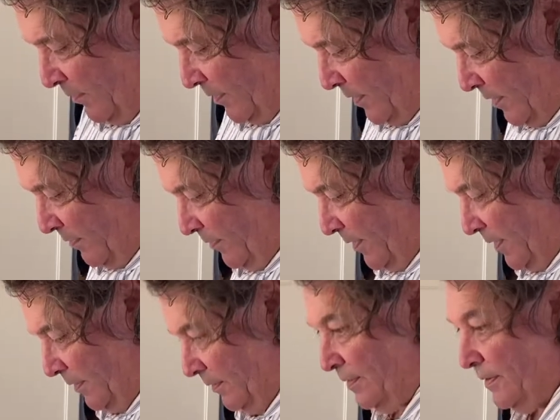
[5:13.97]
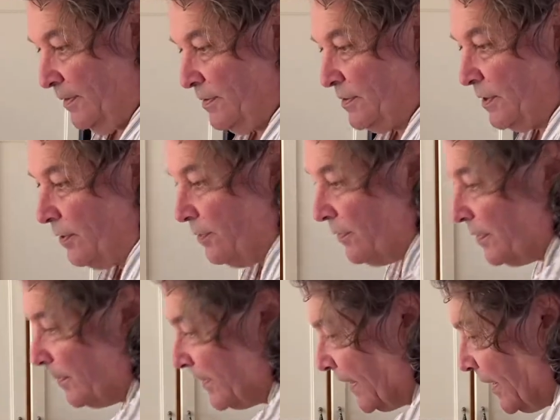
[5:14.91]
we will start with
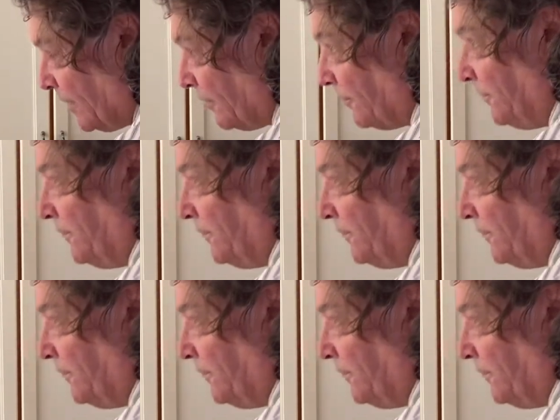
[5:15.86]
the potato.